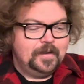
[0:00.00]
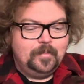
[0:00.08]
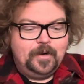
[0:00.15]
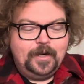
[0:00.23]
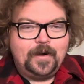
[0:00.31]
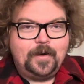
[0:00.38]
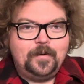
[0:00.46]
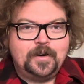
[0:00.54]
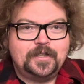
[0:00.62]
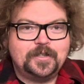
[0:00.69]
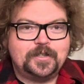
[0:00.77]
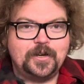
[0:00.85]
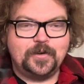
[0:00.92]
But anyway, I wanted
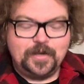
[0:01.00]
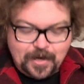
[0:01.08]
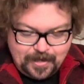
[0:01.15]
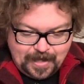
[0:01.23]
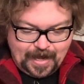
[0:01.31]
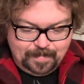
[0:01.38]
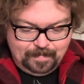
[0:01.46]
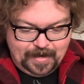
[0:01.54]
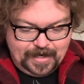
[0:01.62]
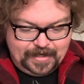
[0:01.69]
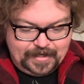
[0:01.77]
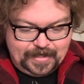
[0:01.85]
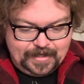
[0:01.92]
to show y'all, I
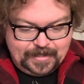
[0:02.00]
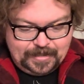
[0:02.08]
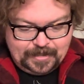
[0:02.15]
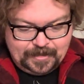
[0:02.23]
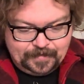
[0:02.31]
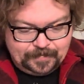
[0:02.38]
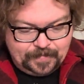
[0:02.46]
made these.